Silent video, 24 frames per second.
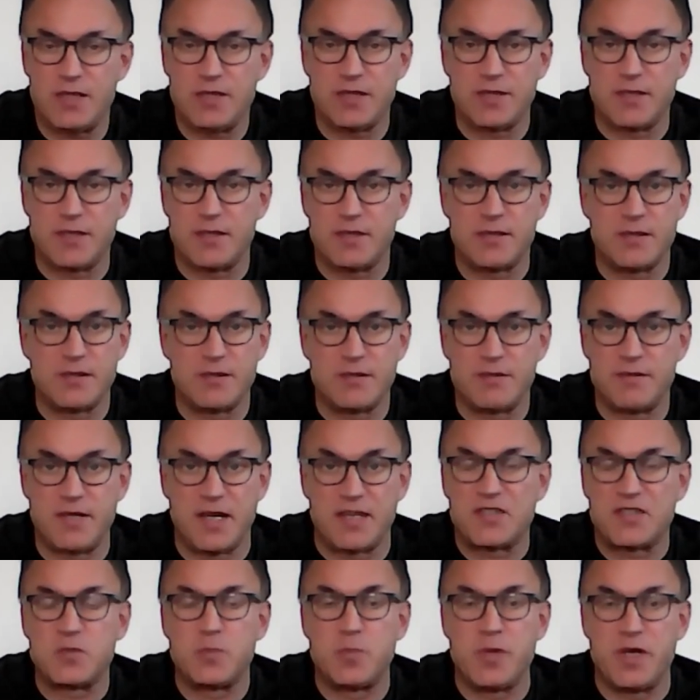the
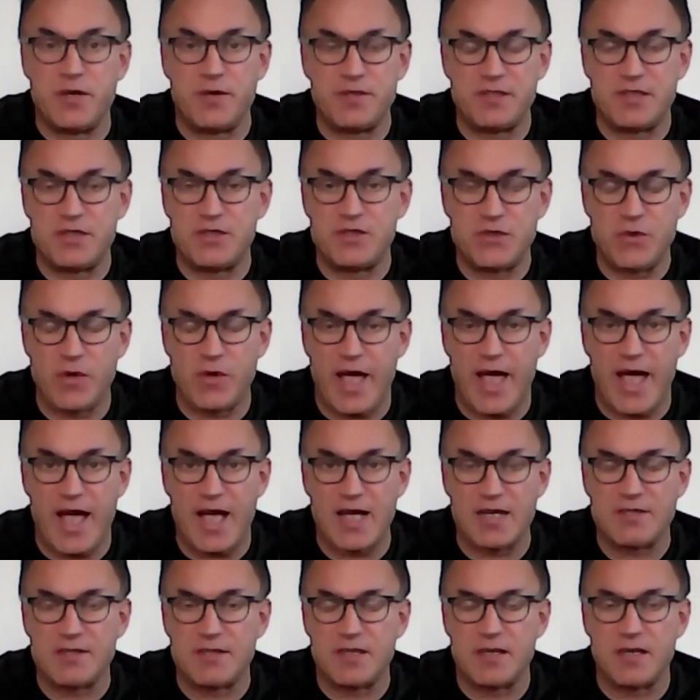experiences you
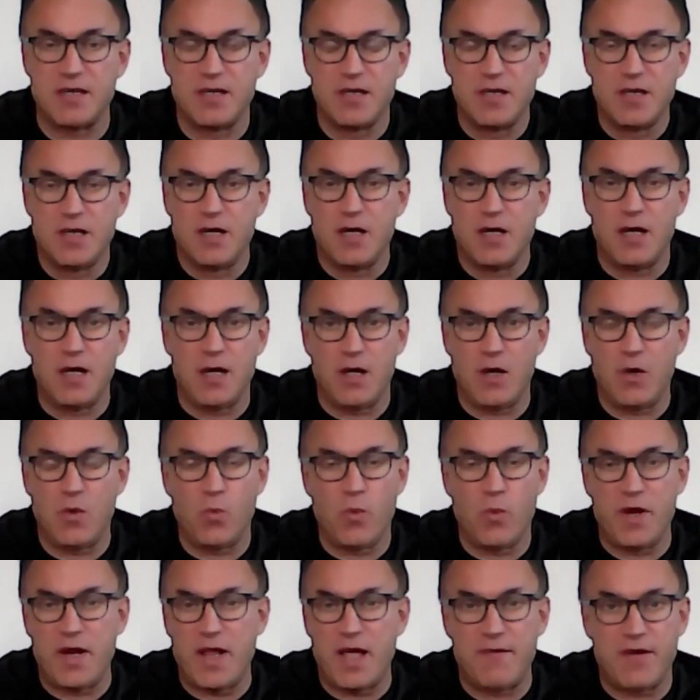had
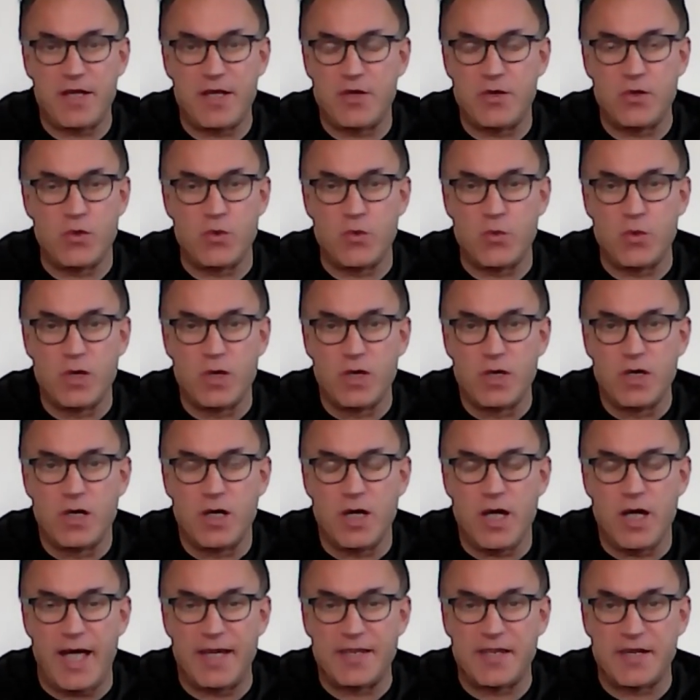whenever you
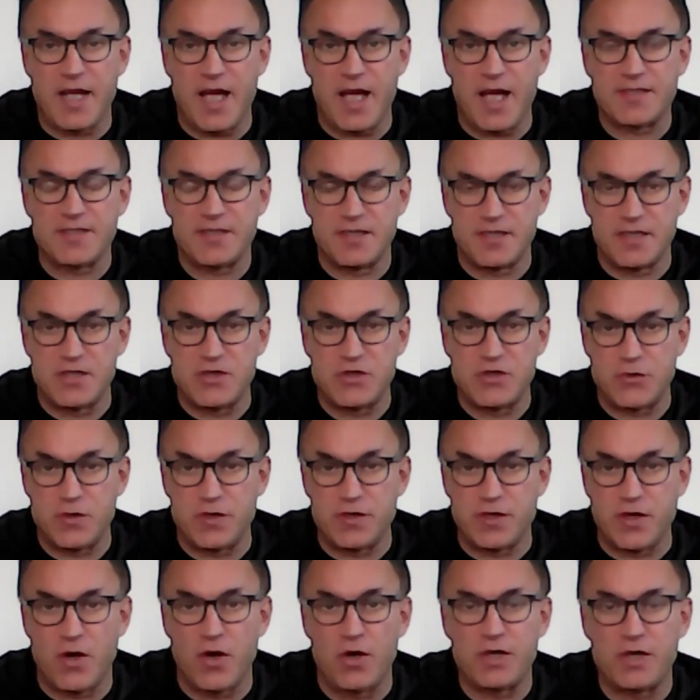had an accident during
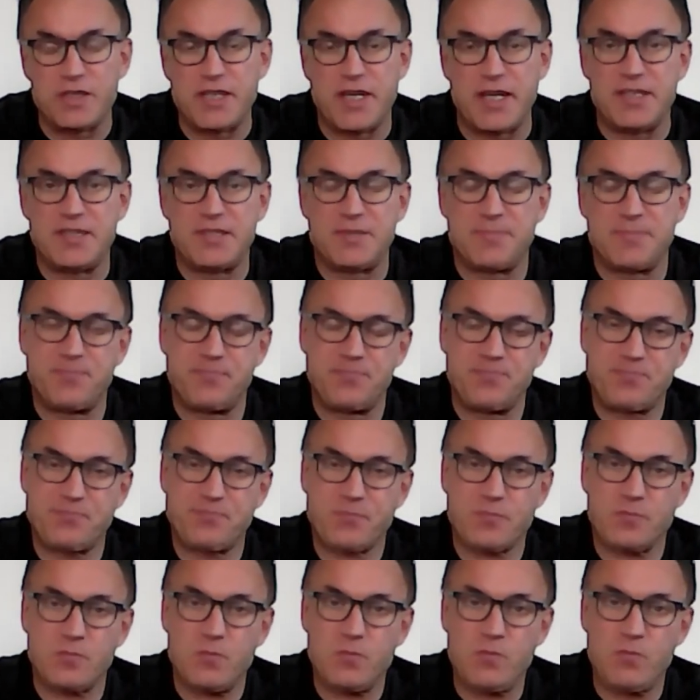the holidays.
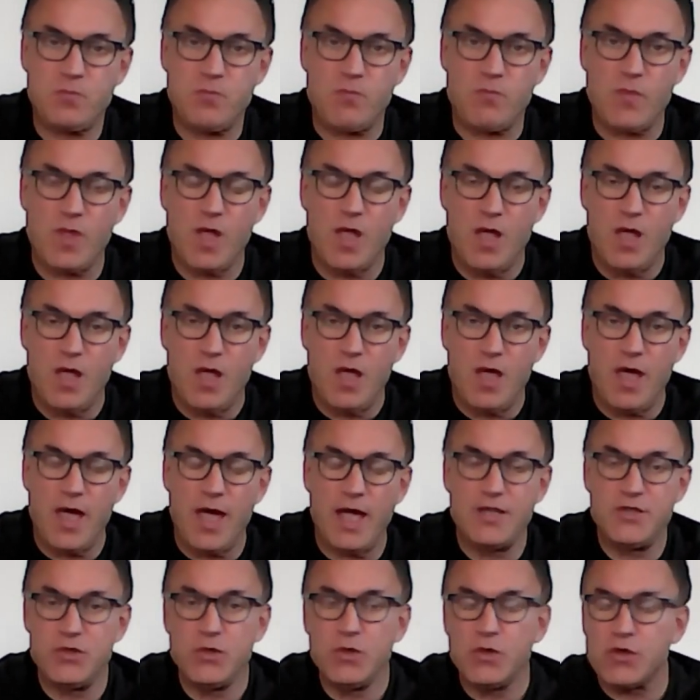
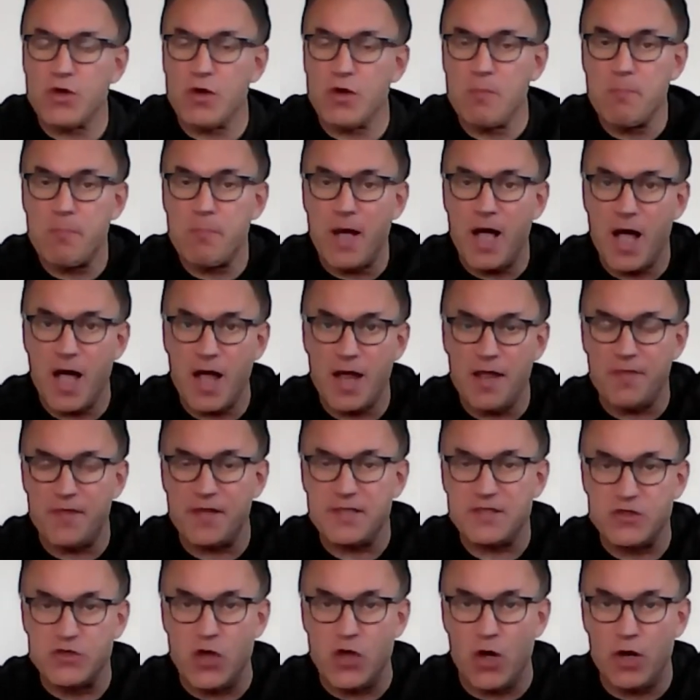And you combine
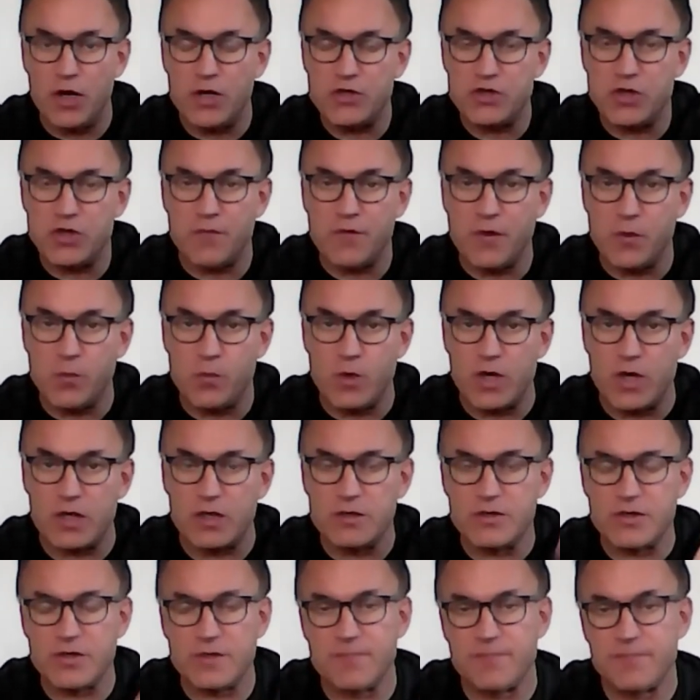this knowledge of the world,